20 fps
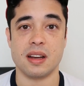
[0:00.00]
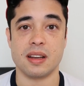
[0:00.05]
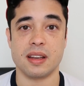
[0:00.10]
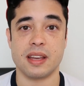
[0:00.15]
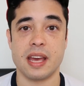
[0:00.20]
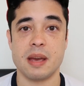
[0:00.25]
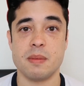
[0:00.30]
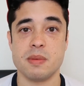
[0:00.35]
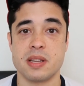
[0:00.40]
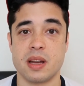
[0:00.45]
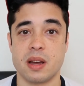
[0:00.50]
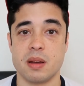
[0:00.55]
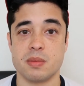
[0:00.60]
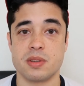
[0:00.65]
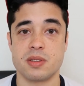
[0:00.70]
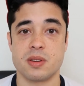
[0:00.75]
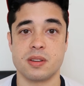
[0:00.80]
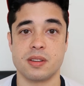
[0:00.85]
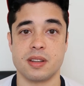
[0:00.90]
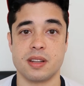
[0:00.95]
game time,
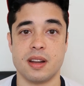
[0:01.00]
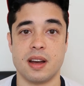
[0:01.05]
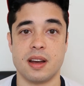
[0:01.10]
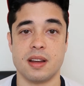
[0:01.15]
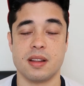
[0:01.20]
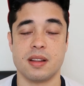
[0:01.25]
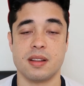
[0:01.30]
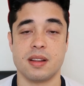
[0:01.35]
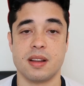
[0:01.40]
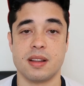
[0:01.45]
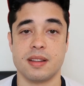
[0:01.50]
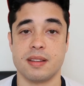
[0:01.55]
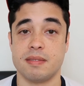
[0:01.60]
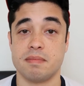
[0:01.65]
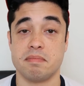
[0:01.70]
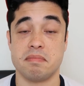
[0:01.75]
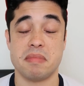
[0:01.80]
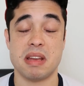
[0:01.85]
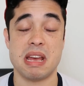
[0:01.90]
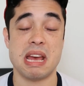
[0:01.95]
certainly not
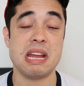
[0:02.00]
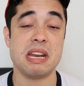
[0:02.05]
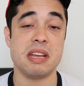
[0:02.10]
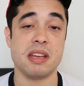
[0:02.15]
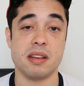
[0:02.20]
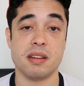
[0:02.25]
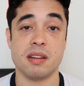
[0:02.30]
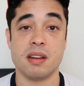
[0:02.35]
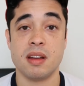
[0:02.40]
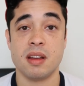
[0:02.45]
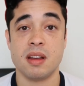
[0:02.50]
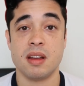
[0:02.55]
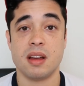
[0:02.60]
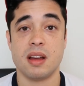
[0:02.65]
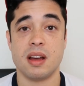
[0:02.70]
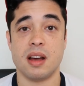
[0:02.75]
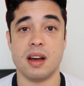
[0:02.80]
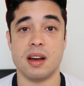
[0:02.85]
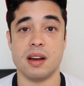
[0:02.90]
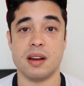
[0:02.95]
any
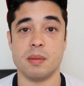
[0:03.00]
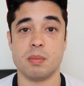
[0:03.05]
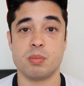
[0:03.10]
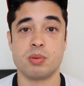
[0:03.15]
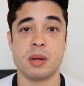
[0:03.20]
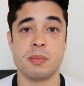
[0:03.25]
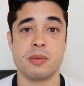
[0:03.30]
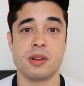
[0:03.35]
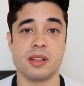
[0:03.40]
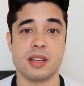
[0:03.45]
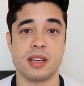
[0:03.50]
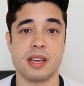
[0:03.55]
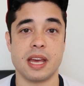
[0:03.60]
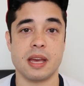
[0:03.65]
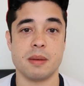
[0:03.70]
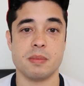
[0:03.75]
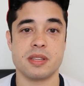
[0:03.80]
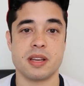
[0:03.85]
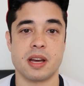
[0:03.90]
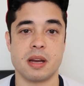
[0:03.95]
Premier League
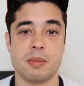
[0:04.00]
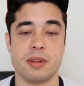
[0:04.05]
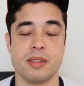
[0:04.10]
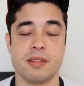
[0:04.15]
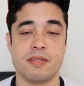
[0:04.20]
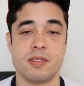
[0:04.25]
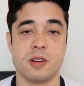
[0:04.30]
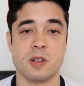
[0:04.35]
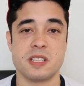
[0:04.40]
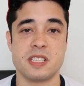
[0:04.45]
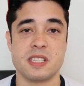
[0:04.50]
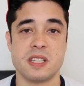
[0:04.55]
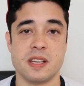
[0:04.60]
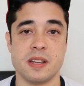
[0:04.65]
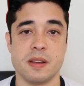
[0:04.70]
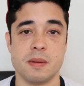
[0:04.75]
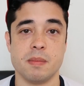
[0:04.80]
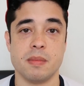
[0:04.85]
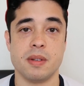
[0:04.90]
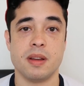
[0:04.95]
game time on the first
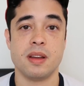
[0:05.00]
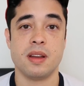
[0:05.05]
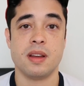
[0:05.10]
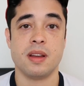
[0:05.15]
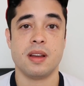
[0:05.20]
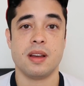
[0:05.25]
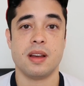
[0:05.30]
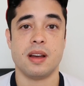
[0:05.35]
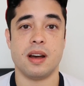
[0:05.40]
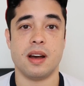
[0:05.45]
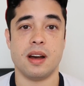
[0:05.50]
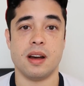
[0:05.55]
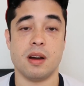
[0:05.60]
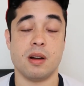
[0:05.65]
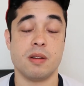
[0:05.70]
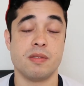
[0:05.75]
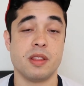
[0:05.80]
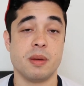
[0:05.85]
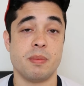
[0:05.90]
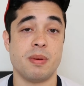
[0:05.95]
team
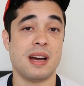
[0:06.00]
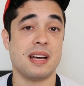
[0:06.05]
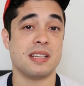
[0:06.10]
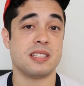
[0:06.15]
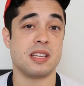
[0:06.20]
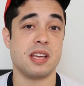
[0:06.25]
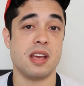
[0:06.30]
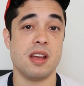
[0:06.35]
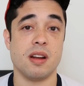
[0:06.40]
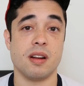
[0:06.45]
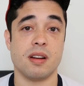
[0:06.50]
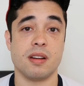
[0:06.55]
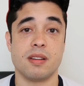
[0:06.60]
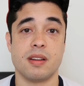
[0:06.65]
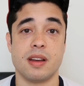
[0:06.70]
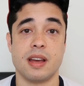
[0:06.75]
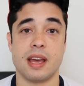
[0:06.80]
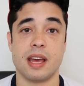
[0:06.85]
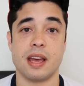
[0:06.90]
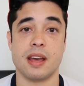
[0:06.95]
over the past year.
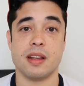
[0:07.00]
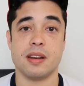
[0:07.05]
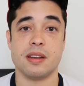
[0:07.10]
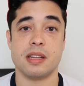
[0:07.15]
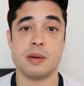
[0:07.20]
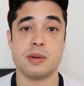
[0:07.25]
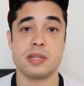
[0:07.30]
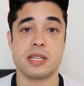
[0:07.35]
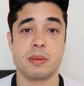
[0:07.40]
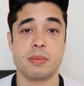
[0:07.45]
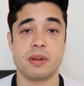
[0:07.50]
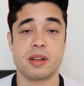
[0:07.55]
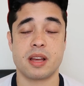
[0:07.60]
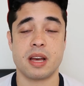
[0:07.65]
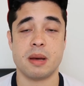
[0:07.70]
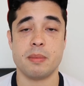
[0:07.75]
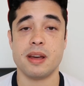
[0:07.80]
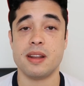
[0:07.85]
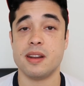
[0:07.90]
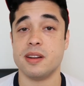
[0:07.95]
And he was able to
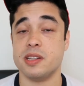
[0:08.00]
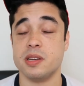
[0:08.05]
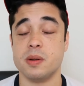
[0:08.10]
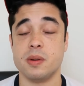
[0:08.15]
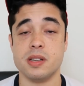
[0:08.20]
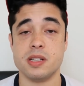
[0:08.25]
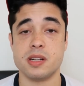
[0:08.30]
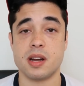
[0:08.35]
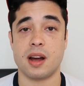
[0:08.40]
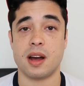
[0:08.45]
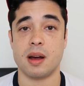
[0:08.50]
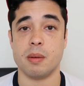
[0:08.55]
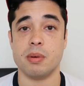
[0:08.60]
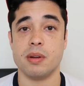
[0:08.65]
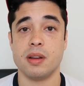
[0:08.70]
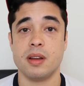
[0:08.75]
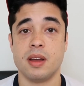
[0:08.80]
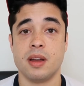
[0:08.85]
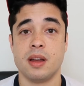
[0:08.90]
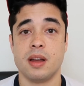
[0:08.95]
come in and do a
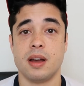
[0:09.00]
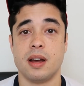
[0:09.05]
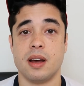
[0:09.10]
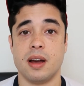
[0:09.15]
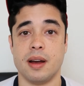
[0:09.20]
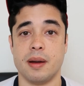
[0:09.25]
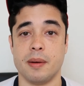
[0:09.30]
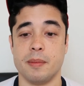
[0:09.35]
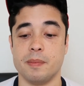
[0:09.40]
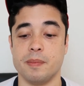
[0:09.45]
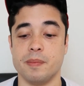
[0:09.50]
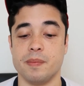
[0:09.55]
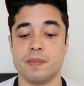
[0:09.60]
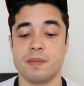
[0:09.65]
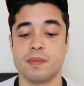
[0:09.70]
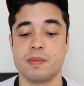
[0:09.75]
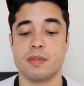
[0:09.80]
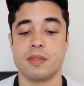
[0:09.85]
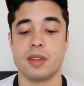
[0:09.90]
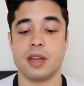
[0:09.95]
job
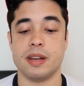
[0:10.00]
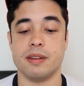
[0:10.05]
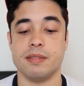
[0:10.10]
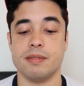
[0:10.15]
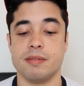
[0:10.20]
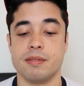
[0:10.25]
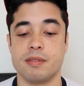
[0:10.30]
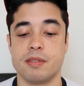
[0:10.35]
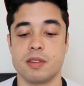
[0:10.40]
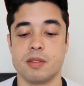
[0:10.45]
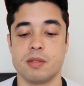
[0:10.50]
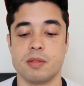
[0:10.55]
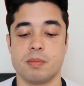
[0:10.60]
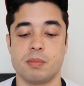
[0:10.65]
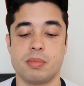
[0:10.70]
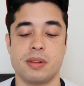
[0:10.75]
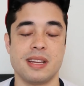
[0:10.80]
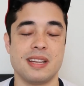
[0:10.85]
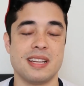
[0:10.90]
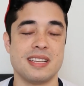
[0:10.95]
and
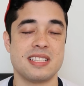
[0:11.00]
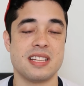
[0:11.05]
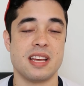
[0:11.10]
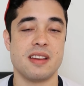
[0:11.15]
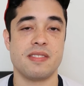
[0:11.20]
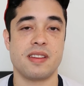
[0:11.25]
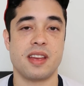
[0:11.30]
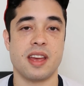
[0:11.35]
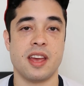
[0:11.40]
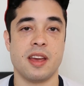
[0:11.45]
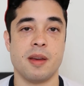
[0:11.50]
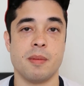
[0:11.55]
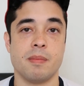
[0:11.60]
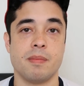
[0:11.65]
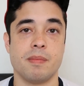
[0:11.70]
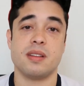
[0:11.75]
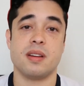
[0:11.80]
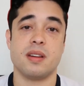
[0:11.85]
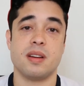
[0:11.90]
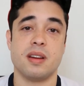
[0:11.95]
played a safe
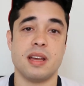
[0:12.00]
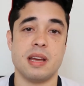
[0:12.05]
game.